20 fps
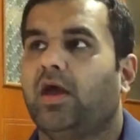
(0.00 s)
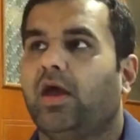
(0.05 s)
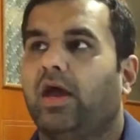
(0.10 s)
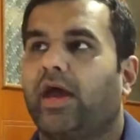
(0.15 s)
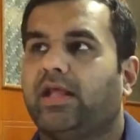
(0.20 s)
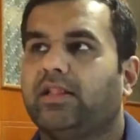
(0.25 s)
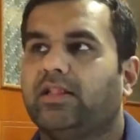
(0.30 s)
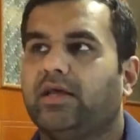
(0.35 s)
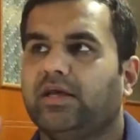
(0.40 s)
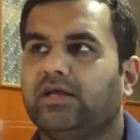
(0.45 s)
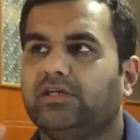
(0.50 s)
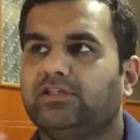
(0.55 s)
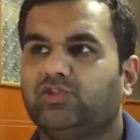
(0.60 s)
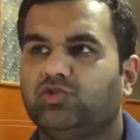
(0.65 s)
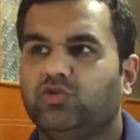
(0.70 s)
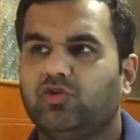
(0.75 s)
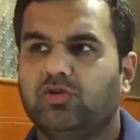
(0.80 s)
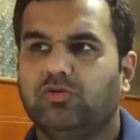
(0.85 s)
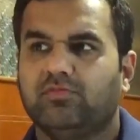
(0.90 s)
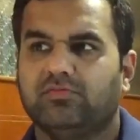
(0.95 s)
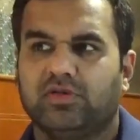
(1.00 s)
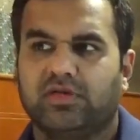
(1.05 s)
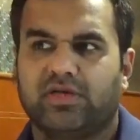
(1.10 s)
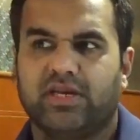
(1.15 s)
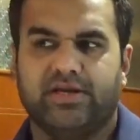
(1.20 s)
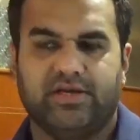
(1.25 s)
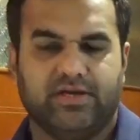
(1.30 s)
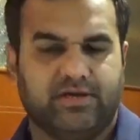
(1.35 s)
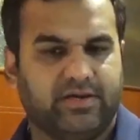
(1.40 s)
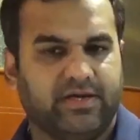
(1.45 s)
And the issuer of the
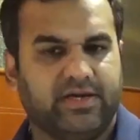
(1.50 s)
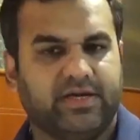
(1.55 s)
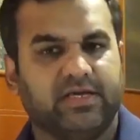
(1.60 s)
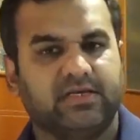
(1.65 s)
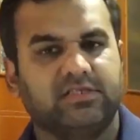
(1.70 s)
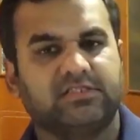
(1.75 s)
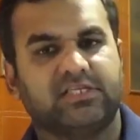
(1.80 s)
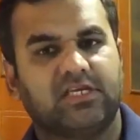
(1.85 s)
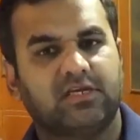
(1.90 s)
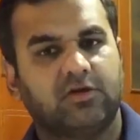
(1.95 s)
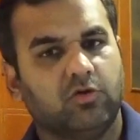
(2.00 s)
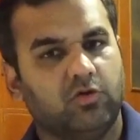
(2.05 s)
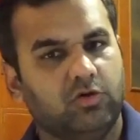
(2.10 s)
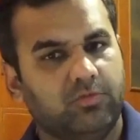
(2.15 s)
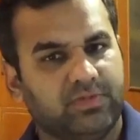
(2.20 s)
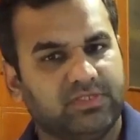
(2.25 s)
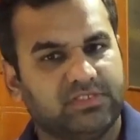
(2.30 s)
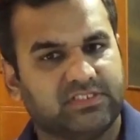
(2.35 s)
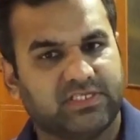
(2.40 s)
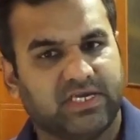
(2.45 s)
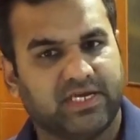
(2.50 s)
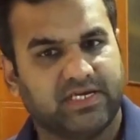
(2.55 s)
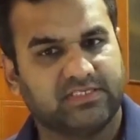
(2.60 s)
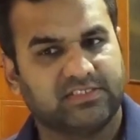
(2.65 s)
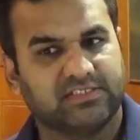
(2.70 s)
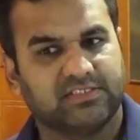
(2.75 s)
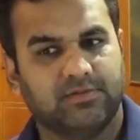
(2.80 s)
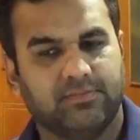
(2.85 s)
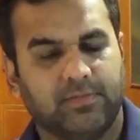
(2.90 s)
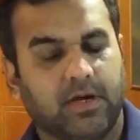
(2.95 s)
credit rating, say Goldman
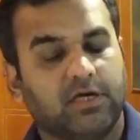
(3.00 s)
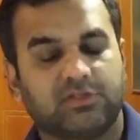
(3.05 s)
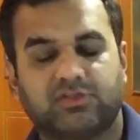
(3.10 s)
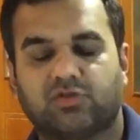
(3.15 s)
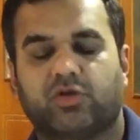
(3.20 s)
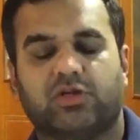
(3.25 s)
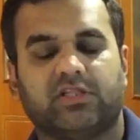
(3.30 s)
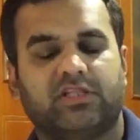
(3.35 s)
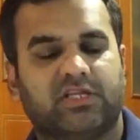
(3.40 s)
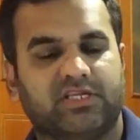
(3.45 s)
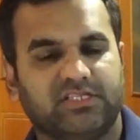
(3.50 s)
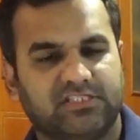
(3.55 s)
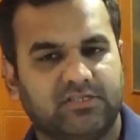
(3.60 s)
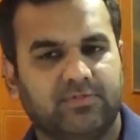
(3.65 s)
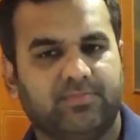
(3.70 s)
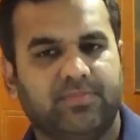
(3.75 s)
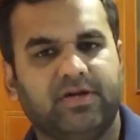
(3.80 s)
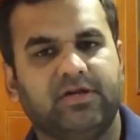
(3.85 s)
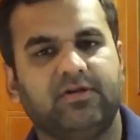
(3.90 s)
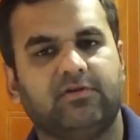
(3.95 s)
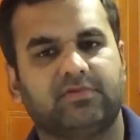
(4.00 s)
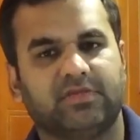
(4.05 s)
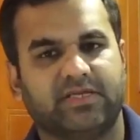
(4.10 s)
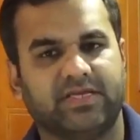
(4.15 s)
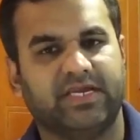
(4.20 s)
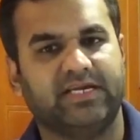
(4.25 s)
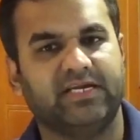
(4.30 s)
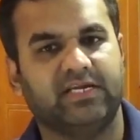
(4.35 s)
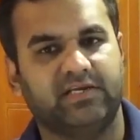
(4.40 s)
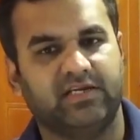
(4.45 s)
Sachs, the recipient of the
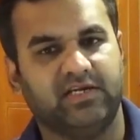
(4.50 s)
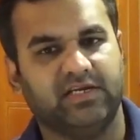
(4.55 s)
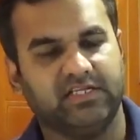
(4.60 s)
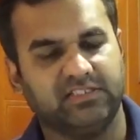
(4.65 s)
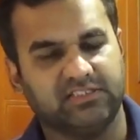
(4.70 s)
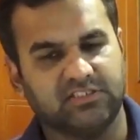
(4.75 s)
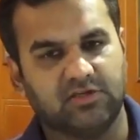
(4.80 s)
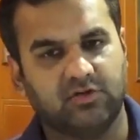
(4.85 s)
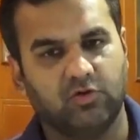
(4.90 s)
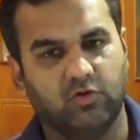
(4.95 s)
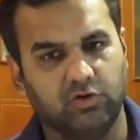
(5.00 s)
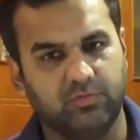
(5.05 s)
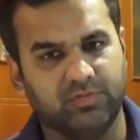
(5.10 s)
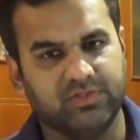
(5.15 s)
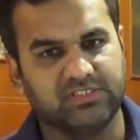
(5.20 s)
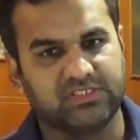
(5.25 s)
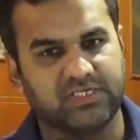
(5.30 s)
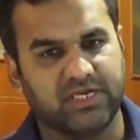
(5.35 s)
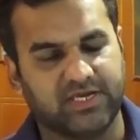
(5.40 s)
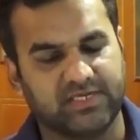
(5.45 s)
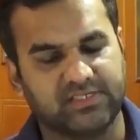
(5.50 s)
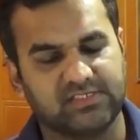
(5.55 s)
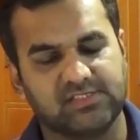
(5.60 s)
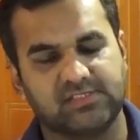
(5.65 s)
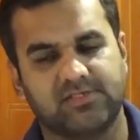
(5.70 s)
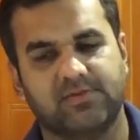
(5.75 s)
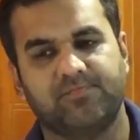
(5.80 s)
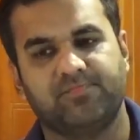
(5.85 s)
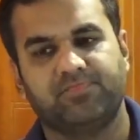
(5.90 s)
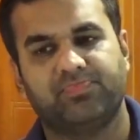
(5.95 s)
credit rating, say Goldman
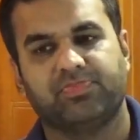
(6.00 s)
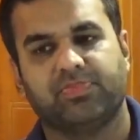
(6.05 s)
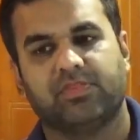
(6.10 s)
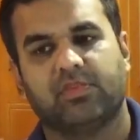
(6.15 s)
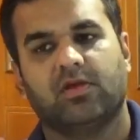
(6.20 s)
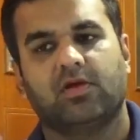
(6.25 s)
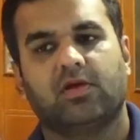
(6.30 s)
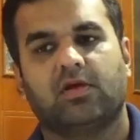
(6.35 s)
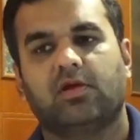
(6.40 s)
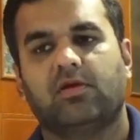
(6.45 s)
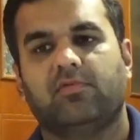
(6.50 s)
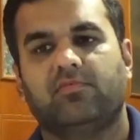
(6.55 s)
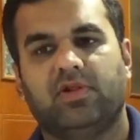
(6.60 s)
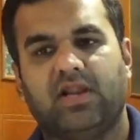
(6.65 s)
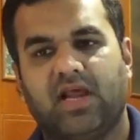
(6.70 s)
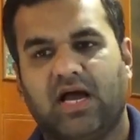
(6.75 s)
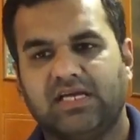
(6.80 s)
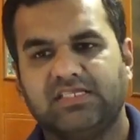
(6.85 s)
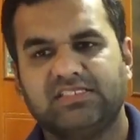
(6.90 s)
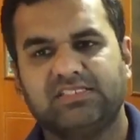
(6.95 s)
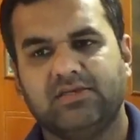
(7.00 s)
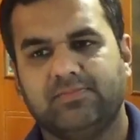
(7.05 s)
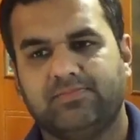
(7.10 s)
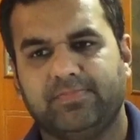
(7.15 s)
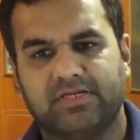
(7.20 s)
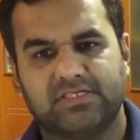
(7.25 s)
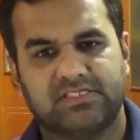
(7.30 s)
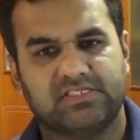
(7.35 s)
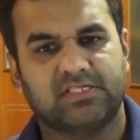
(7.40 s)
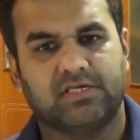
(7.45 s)
Sachs, will ask the
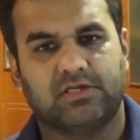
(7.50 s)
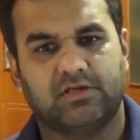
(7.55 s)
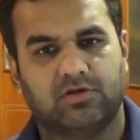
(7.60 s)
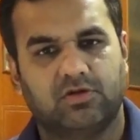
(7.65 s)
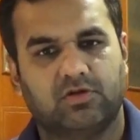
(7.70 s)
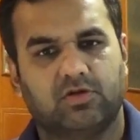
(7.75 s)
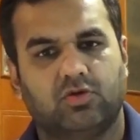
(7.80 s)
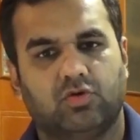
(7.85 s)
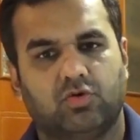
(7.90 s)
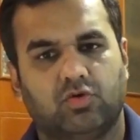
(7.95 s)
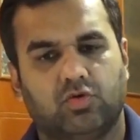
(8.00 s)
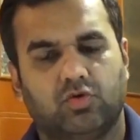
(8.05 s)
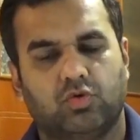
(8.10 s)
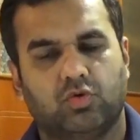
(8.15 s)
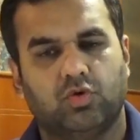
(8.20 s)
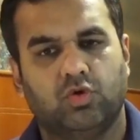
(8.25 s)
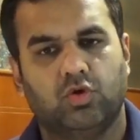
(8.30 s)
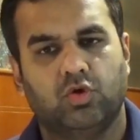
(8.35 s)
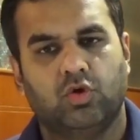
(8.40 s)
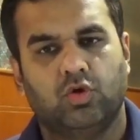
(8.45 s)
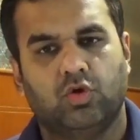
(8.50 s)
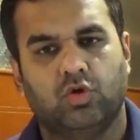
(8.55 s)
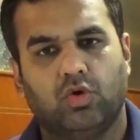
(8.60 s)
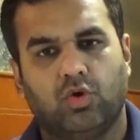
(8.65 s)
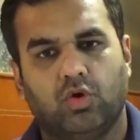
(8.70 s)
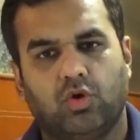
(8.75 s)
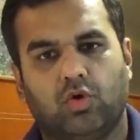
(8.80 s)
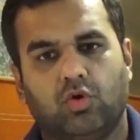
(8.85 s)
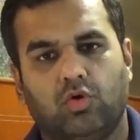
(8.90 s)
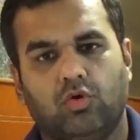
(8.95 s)
person
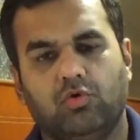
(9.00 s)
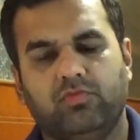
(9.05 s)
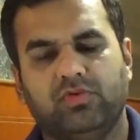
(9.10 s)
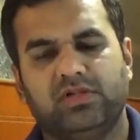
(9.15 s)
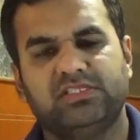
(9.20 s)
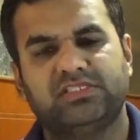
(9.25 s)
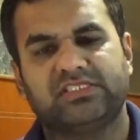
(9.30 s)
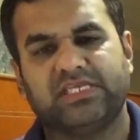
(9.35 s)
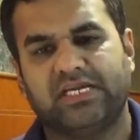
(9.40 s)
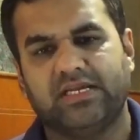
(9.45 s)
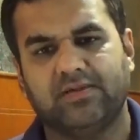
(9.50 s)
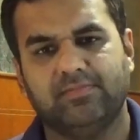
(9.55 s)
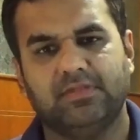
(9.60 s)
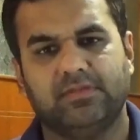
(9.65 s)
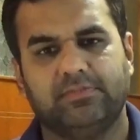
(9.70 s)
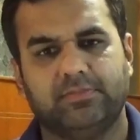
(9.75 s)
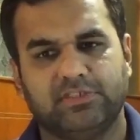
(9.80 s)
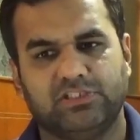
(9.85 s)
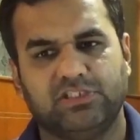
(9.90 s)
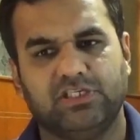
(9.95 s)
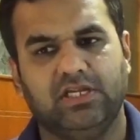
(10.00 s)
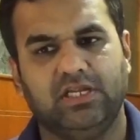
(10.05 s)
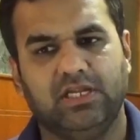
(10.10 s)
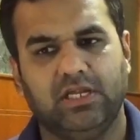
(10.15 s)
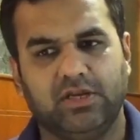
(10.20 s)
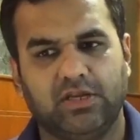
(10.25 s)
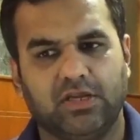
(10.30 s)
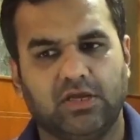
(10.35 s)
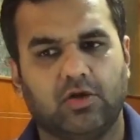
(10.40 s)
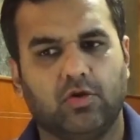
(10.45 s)
who will set up the machine
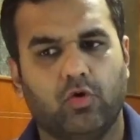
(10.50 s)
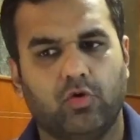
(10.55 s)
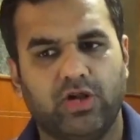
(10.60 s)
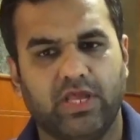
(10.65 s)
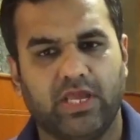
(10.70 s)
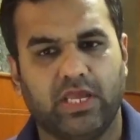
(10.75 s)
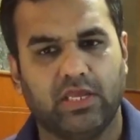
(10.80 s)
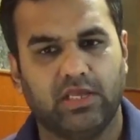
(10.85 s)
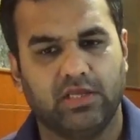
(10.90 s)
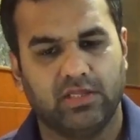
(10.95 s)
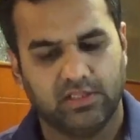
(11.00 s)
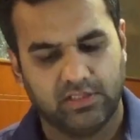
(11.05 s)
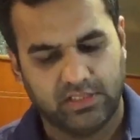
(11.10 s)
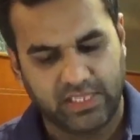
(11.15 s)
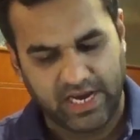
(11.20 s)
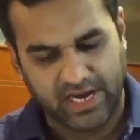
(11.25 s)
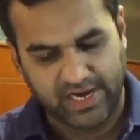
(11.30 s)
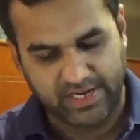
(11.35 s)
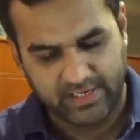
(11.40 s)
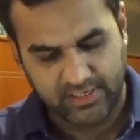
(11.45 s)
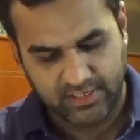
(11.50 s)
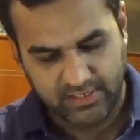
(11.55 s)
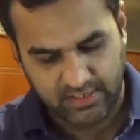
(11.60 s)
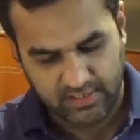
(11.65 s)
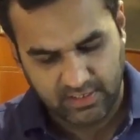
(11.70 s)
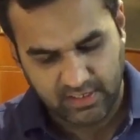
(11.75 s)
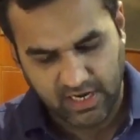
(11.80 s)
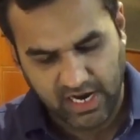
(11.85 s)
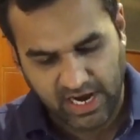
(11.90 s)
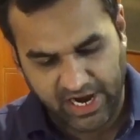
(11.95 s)
learning coding that
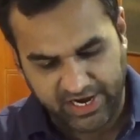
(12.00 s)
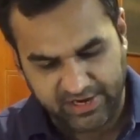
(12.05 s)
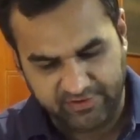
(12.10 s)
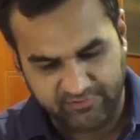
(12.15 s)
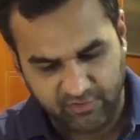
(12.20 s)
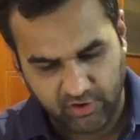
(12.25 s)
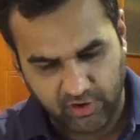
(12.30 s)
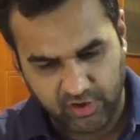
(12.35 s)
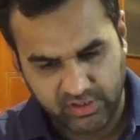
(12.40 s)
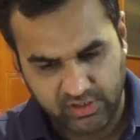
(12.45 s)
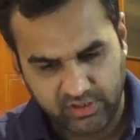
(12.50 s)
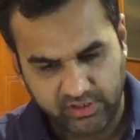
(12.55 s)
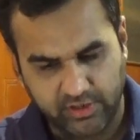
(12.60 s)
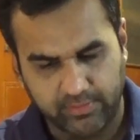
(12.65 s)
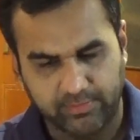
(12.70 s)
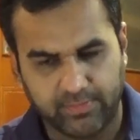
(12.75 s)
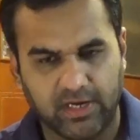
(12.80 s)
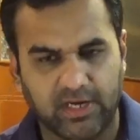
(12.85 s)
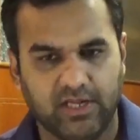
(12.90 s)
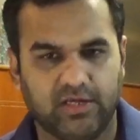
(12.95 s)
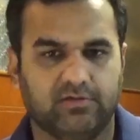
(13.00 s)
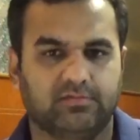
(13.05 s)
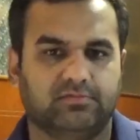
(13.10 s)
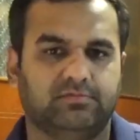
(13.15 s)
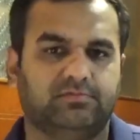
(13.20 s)
I want AAA.